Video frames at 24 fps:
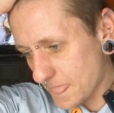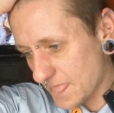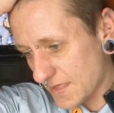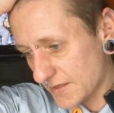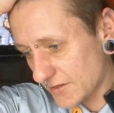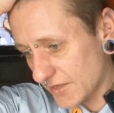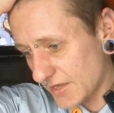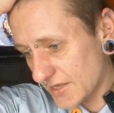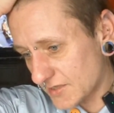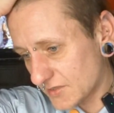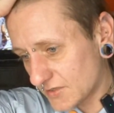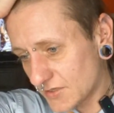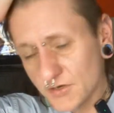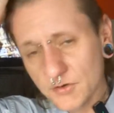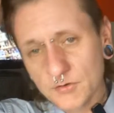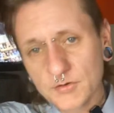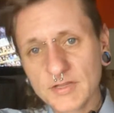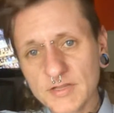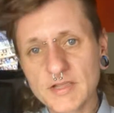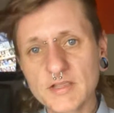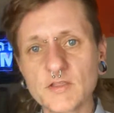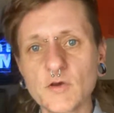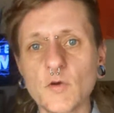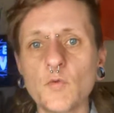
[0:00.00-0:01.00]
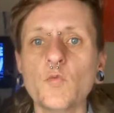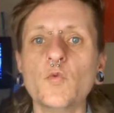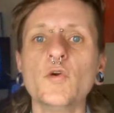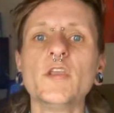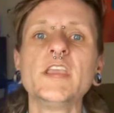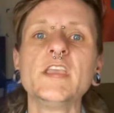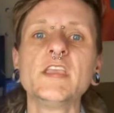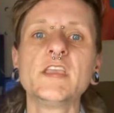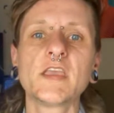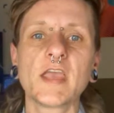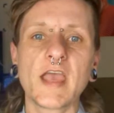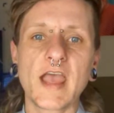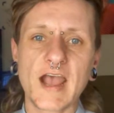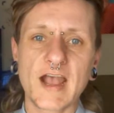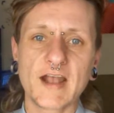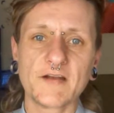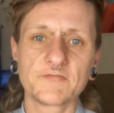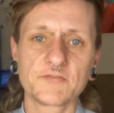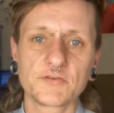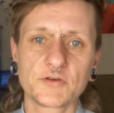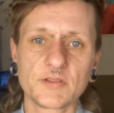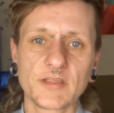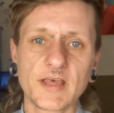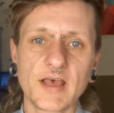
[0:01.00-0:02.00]
Literally the week
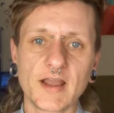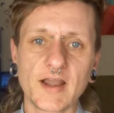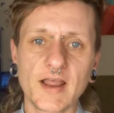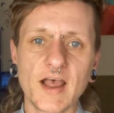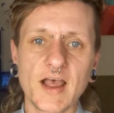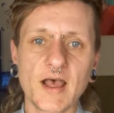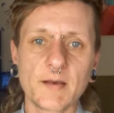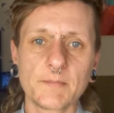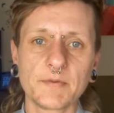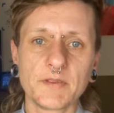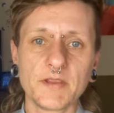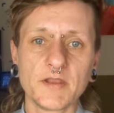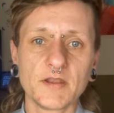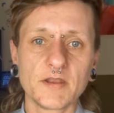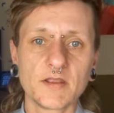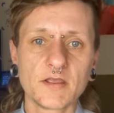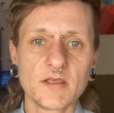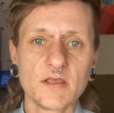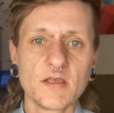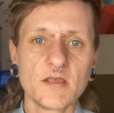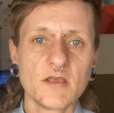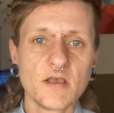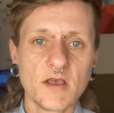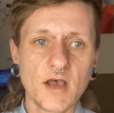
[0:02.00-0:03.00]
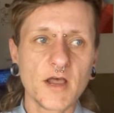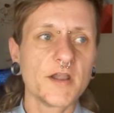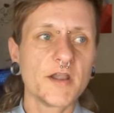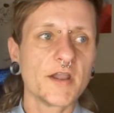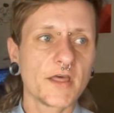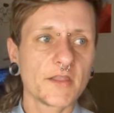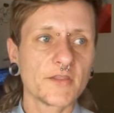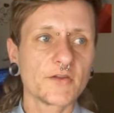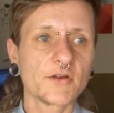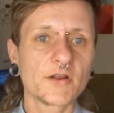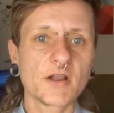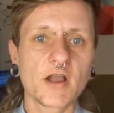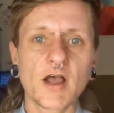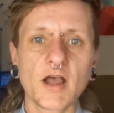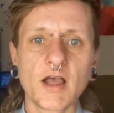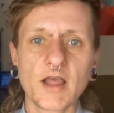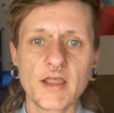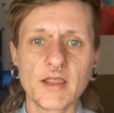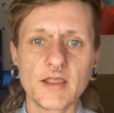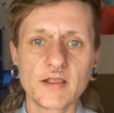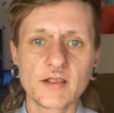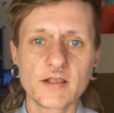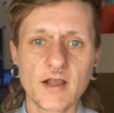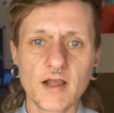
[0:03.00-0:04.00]
after that happened, another
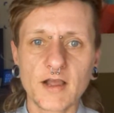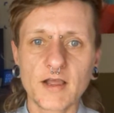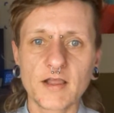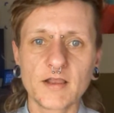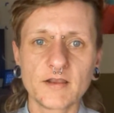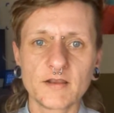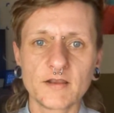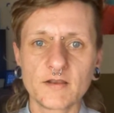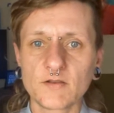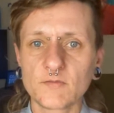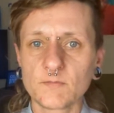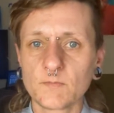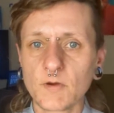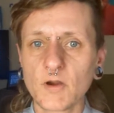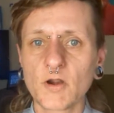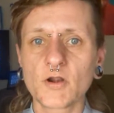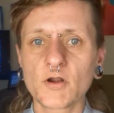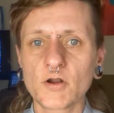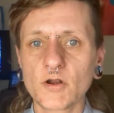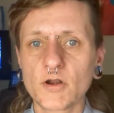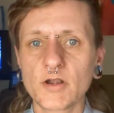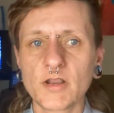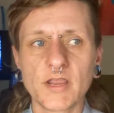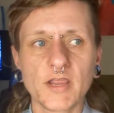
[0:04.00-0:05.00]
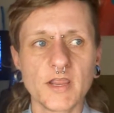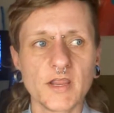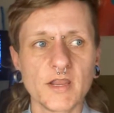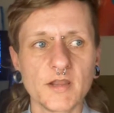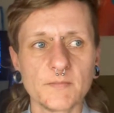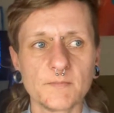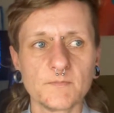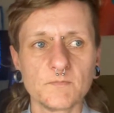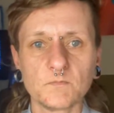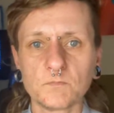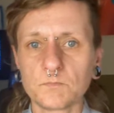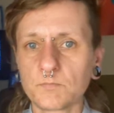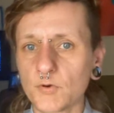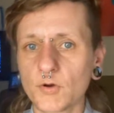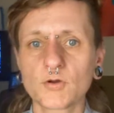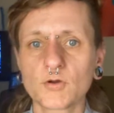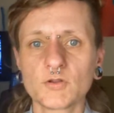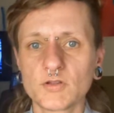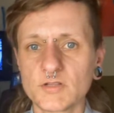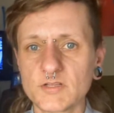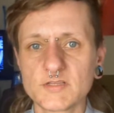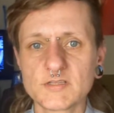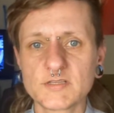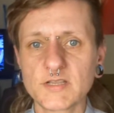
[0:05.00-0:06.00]
guy got murdered in
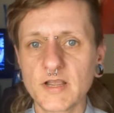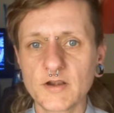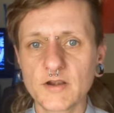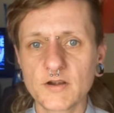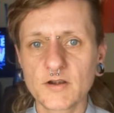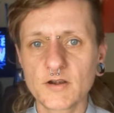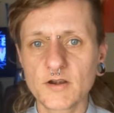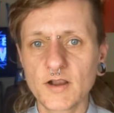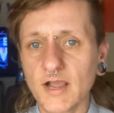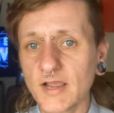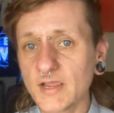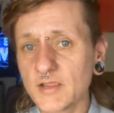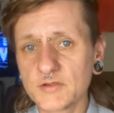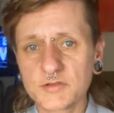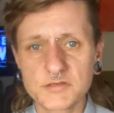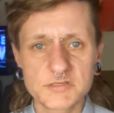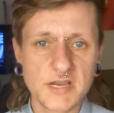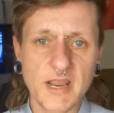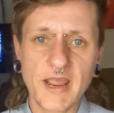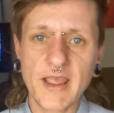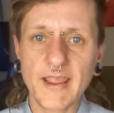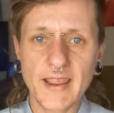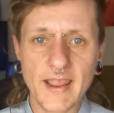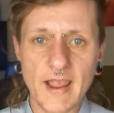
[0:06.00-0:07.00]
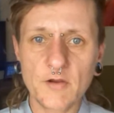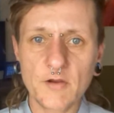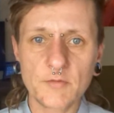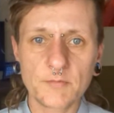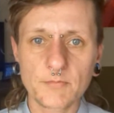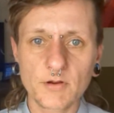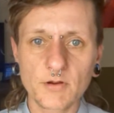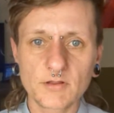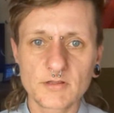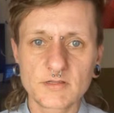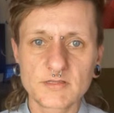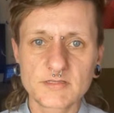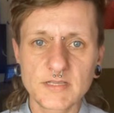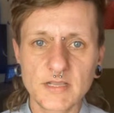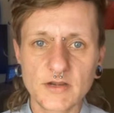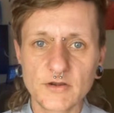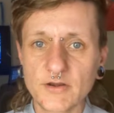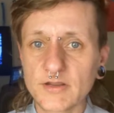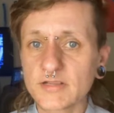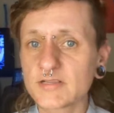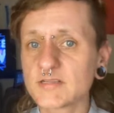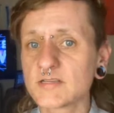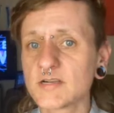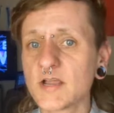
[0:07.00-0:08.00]
Brooklyn Center. I used to hang out in Brooklyn Center.
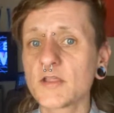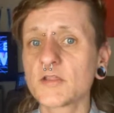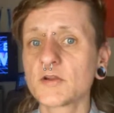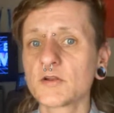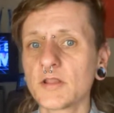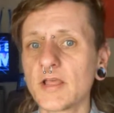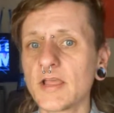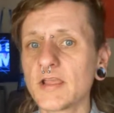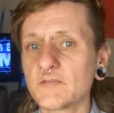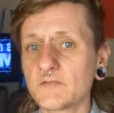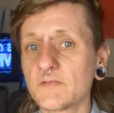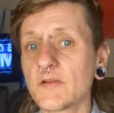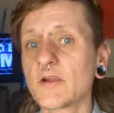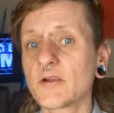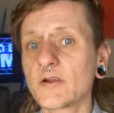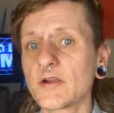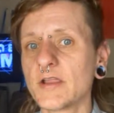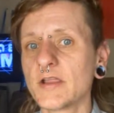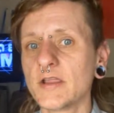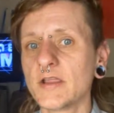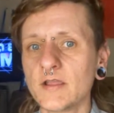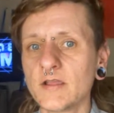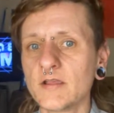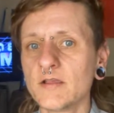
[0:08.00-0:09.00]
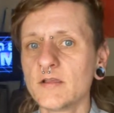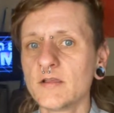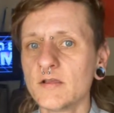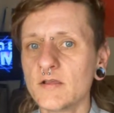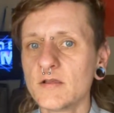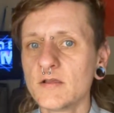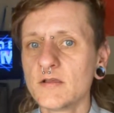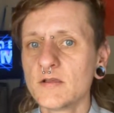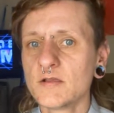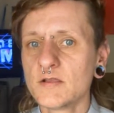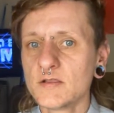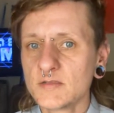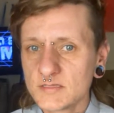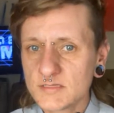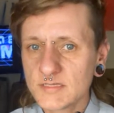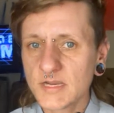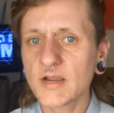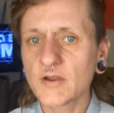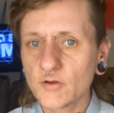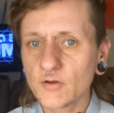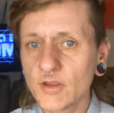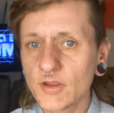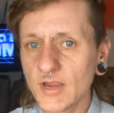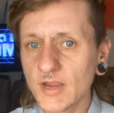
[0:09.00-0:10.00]
It's another very
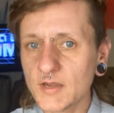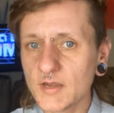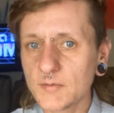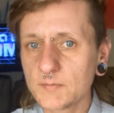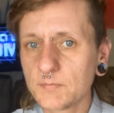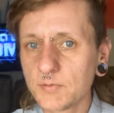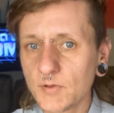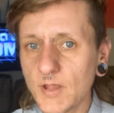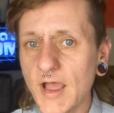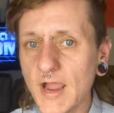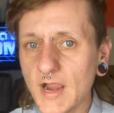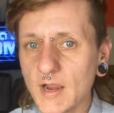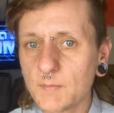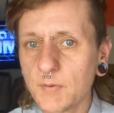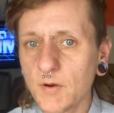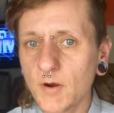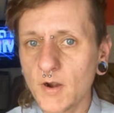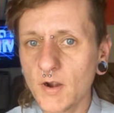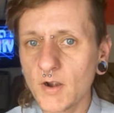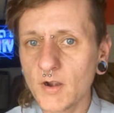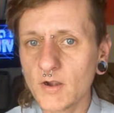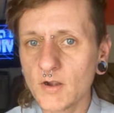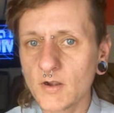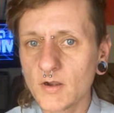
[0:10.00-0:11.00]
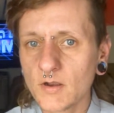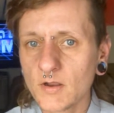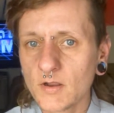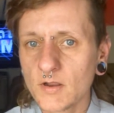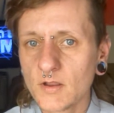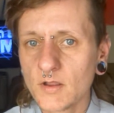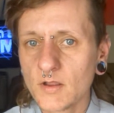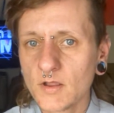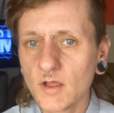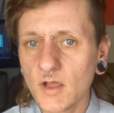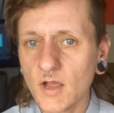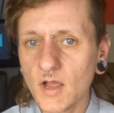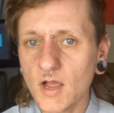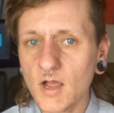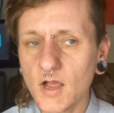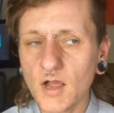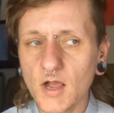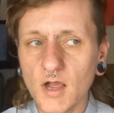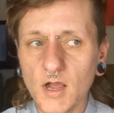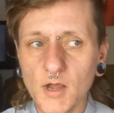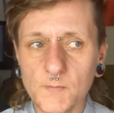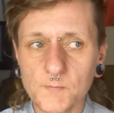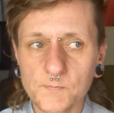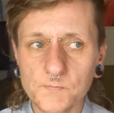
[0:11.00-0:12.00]
segregated black part
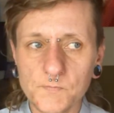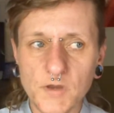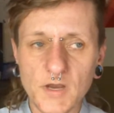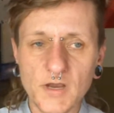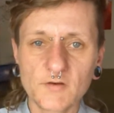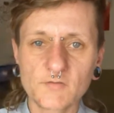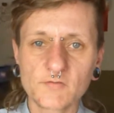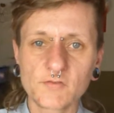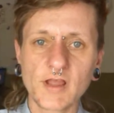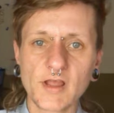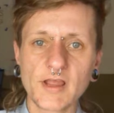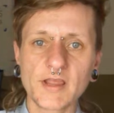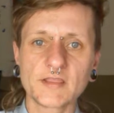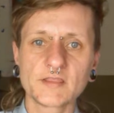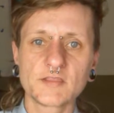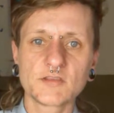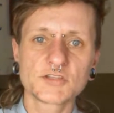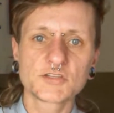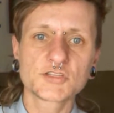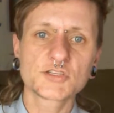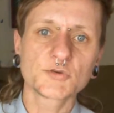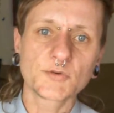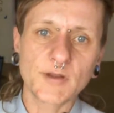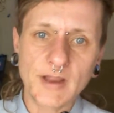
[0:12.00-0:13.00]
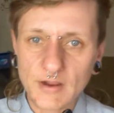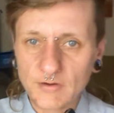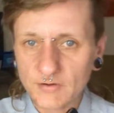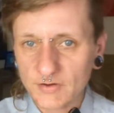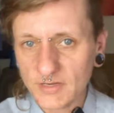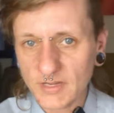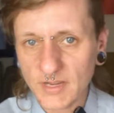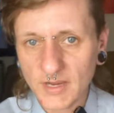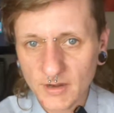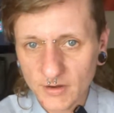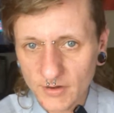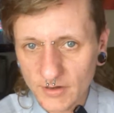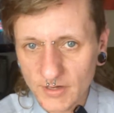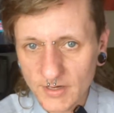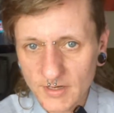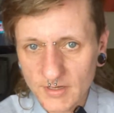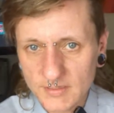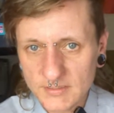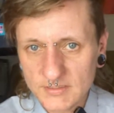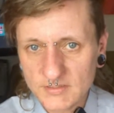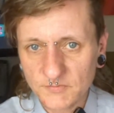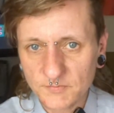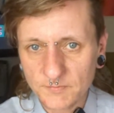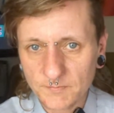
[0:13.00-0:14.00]
of the surrounding
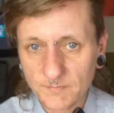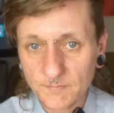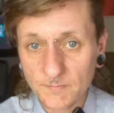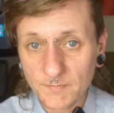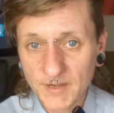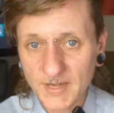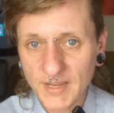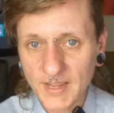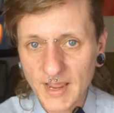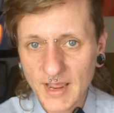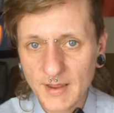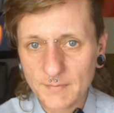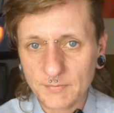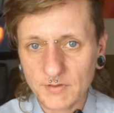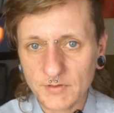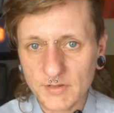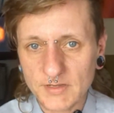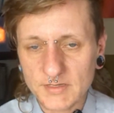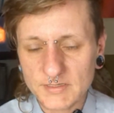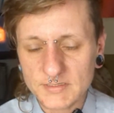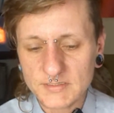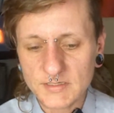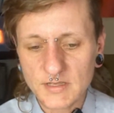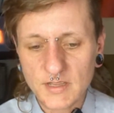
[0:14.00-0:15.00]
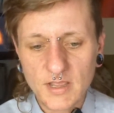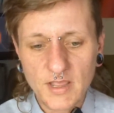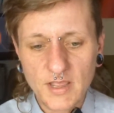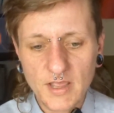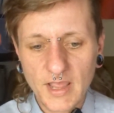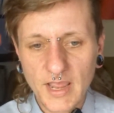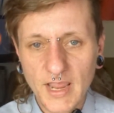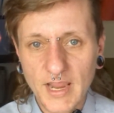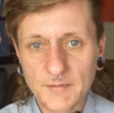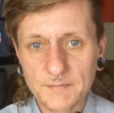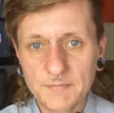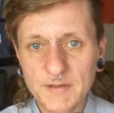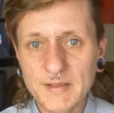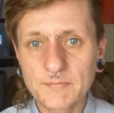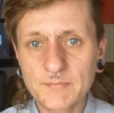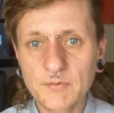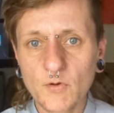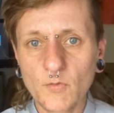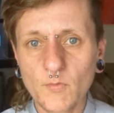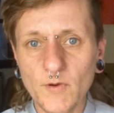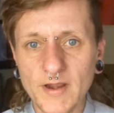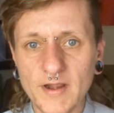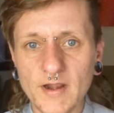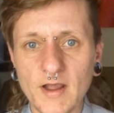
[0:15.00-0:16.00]
areas of Minneapolis, and people
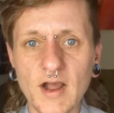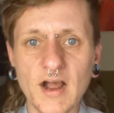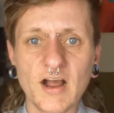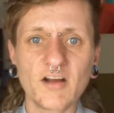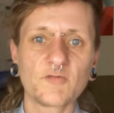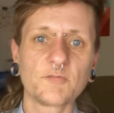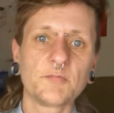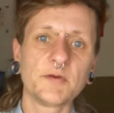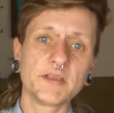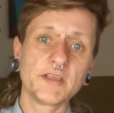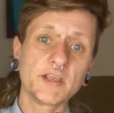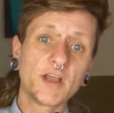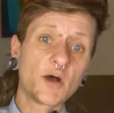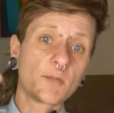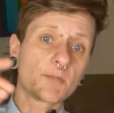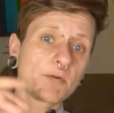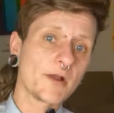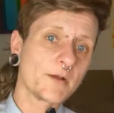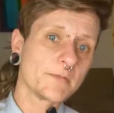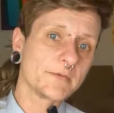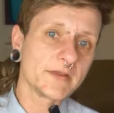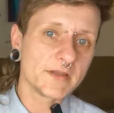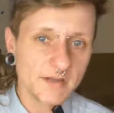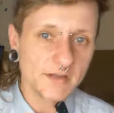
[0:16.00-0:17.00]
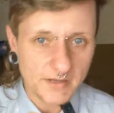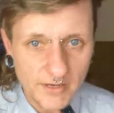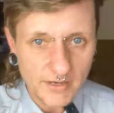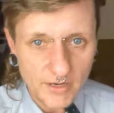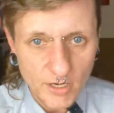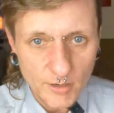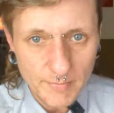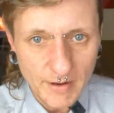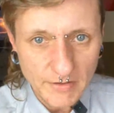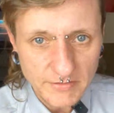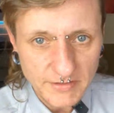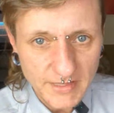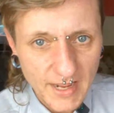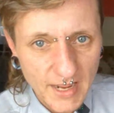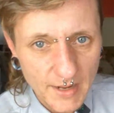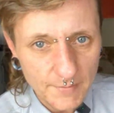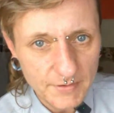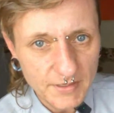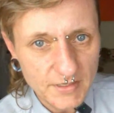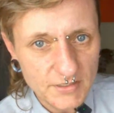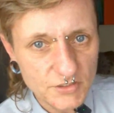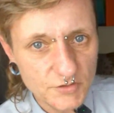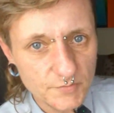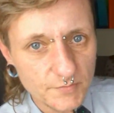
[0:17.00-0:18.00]
went off. But y'all probably didn't hear about
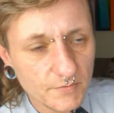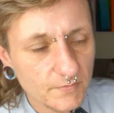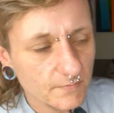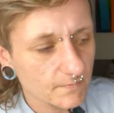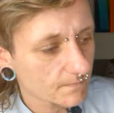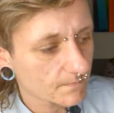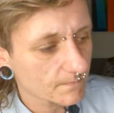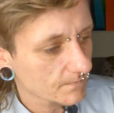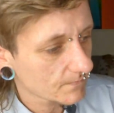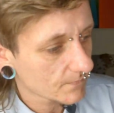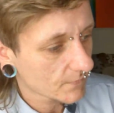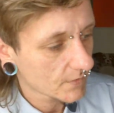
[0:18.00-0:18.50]
that because you've been,